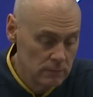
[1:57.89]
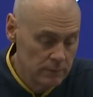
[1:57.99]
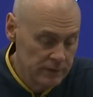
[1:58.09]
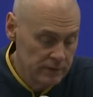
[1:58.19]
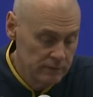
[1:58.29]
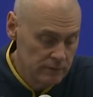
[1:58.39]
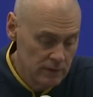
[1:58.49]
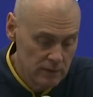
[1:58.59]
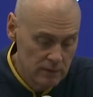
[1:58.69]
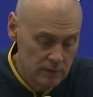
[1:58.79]
I mean,
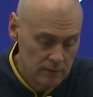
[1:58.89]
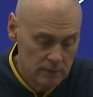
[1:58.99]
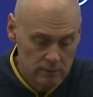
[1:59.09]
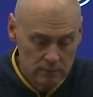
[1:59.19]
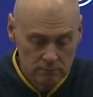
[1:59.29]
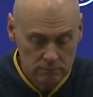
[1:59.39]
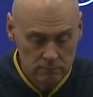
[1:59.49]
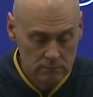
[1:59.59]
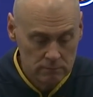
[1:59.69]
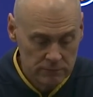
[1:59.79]

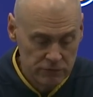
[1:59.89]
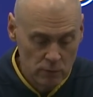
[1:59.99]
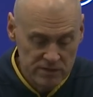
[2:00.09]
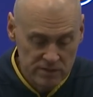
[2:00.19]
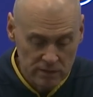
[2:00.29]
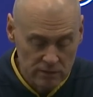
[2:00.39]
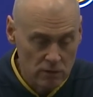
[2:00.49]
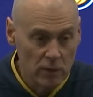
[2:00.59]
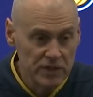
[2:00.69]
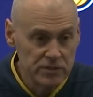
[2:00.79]
did you watch that
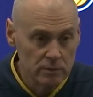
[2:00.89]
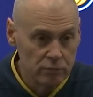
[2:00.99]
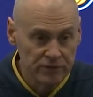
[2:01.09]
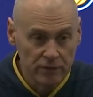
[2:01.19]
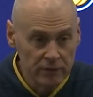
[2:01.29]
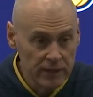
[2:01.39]
Croatia-Brazil